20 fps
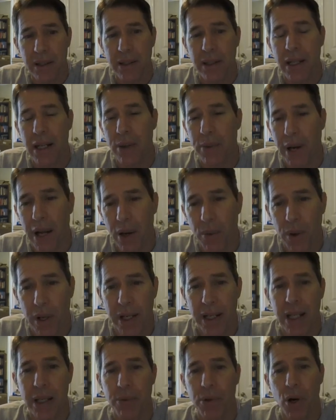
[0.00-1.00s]
Anyway, I don't
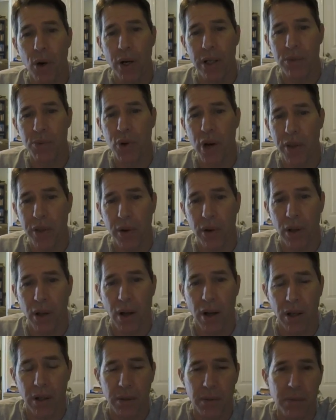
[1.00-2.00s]
want to keep going. It's rather
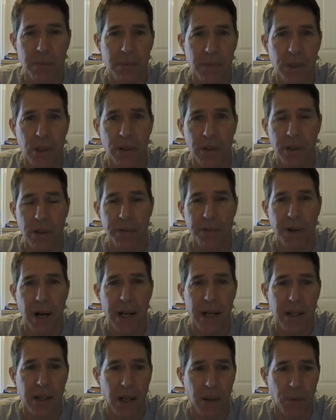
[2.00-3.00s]
long. You'll
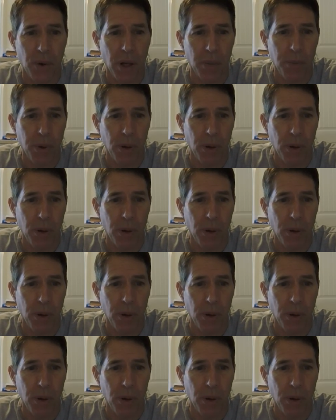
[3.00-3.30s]
find it on Ron